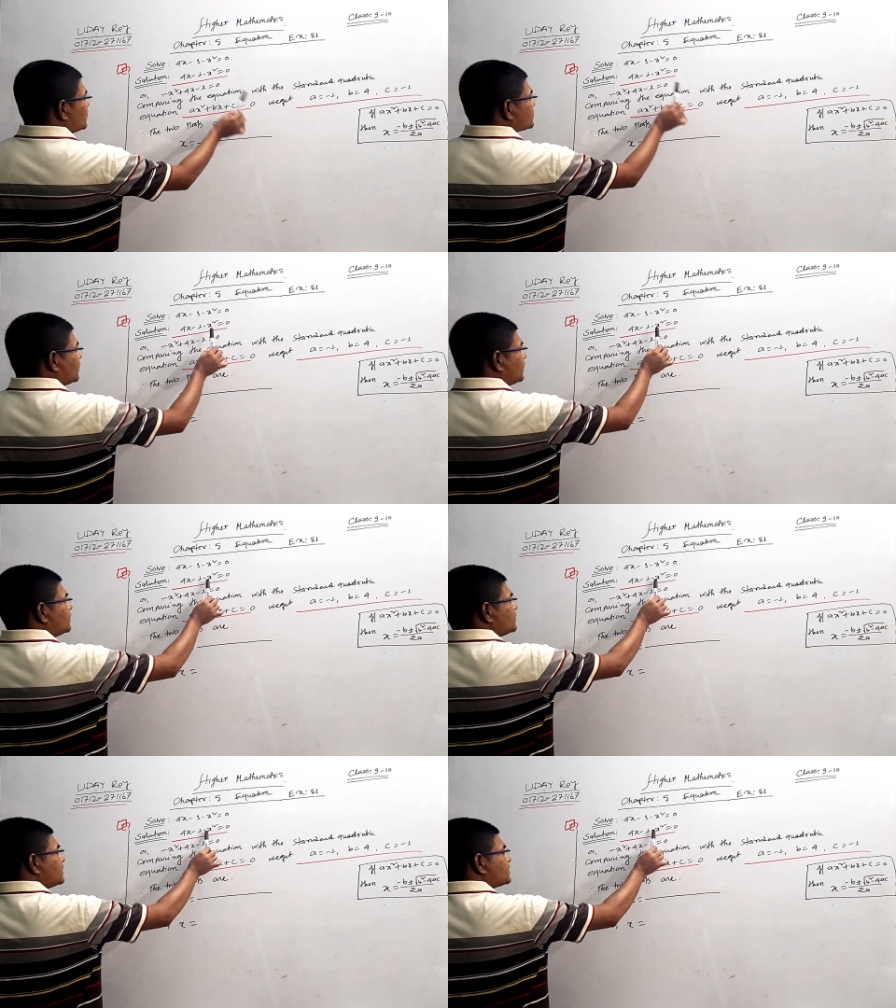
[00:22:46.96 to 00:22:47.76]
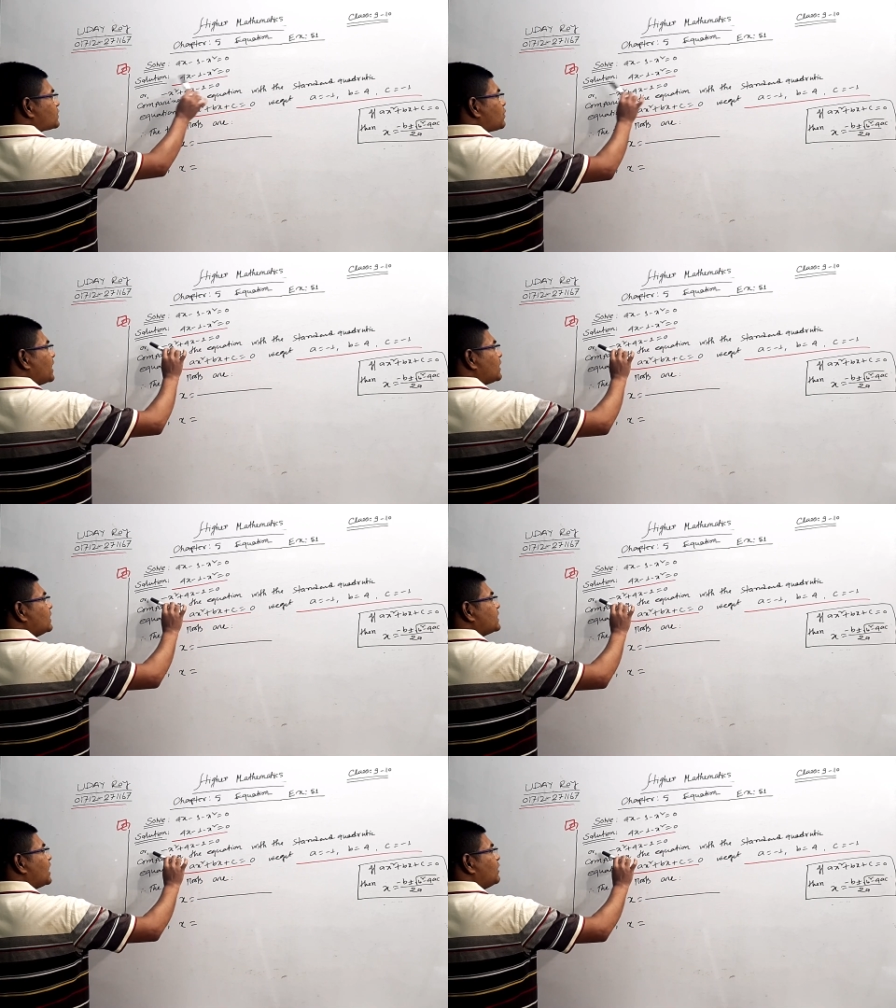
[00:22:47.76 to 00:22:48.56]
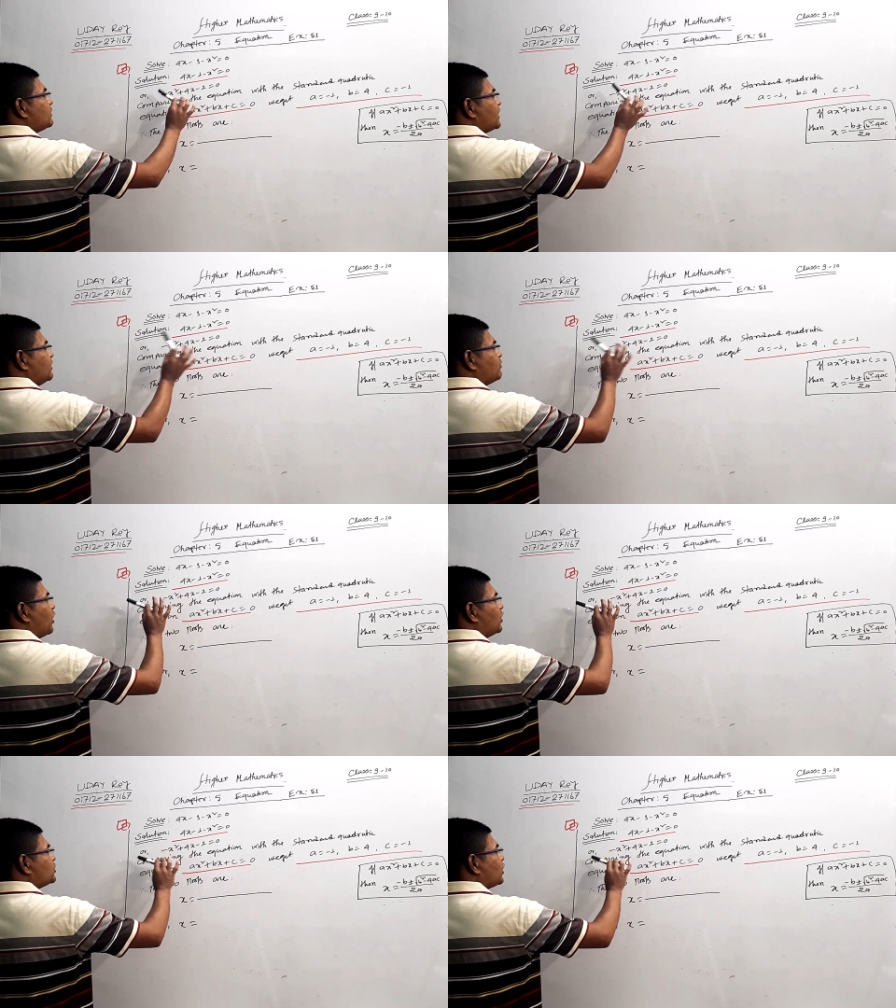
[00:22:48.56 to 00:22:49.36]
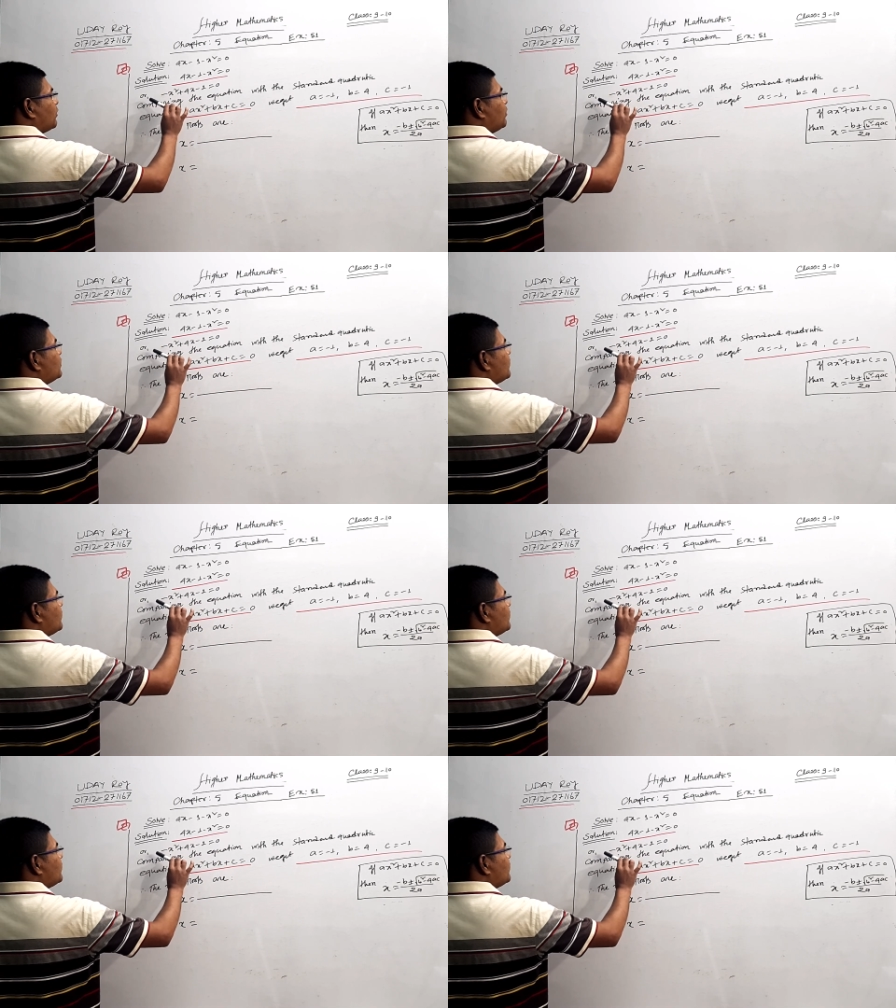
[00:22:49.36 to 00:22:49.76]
So square will come in front of,